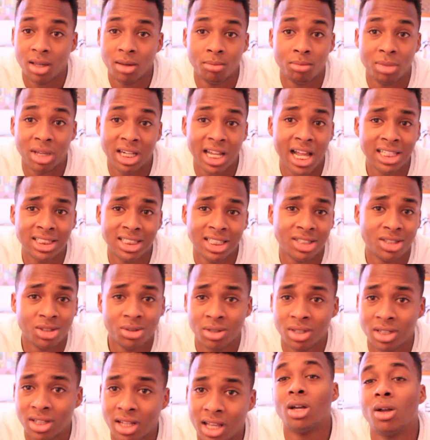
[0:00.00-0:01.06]
be dancing to
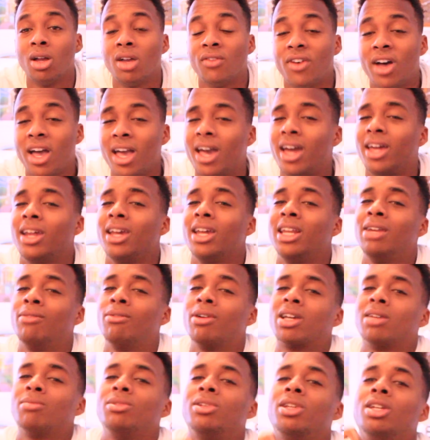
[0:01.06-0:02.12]
it. So if I had any
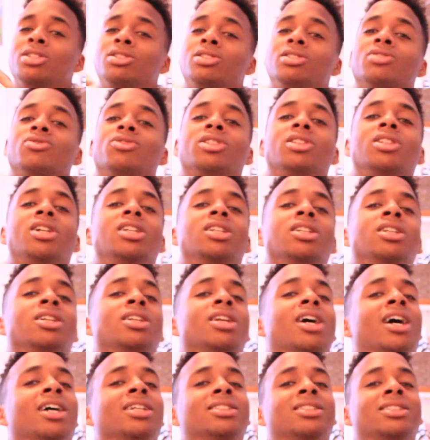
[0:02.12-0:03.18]
recommendations for London,
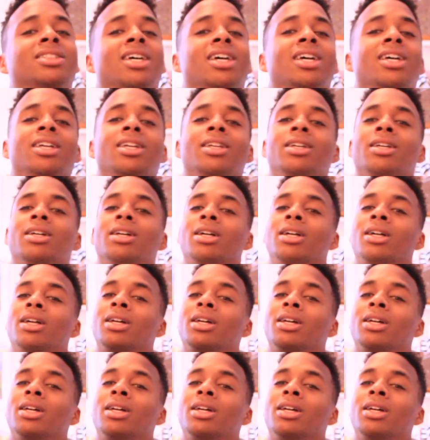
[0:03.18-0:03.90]
I'd say